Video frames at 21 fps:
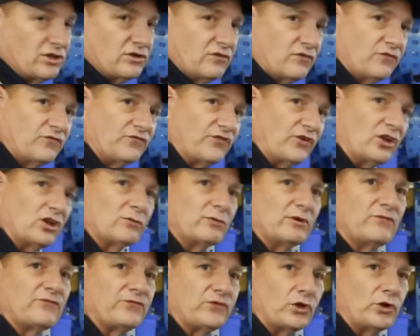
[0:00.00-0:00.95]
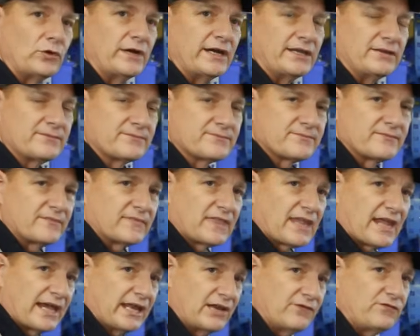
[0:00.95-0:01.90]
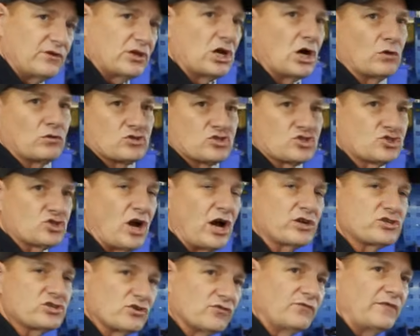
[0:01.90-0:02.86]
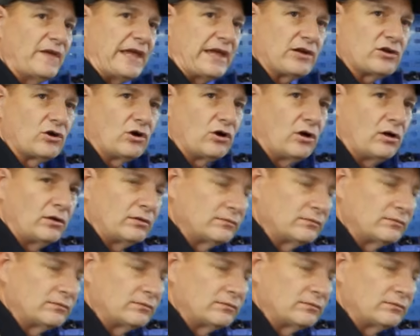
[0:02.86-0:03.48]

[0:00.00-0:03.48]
you fill it with fluid, and if you go to start your vehicle